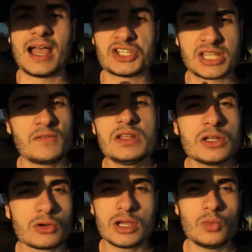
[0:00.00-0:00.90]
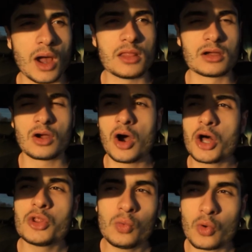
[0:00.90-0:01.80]
70-degree weather,
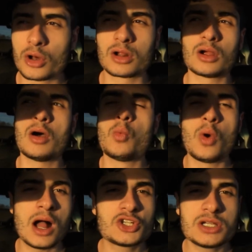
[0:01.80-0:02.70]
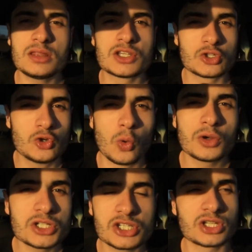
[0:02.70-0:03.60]
on the water, watching this
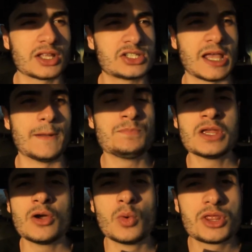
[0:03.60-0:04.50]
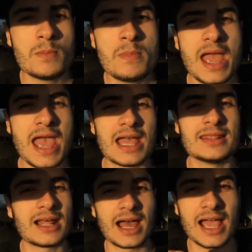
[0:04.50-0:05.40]
gorgeous sunset with a
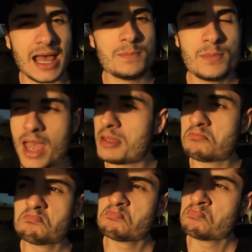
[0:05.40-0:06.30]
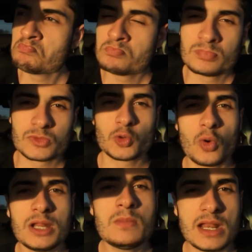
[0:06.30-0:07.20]
man that I had met
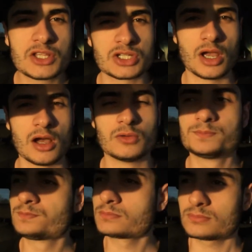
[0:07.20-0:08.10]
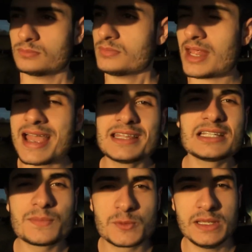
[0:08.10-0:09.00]
20 minutes ago. I
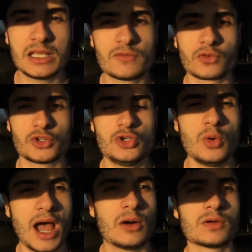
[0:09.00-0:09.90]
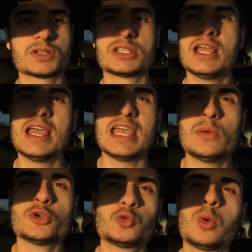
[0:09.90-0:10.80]
ended up speaking for 2 hours. It
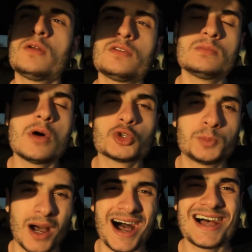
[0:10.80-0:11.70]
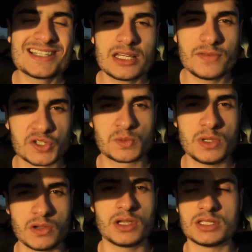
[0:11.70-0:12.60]
was one of the most positive
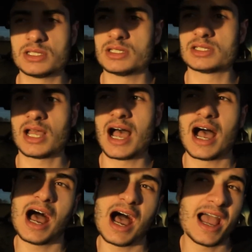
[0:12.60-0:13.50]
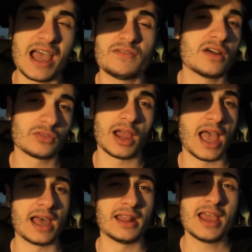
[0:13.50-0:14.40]
experiences I have ever
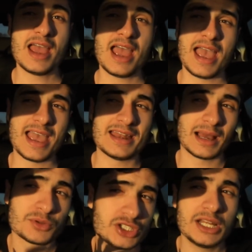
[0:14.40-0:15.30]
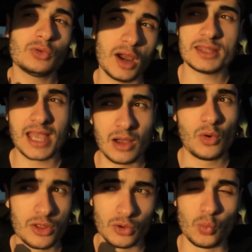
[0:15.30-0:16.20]
had. And I'm sitting right now
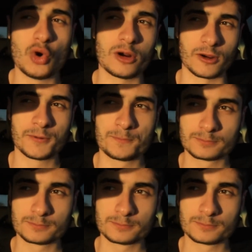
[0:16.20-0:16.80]
on the water,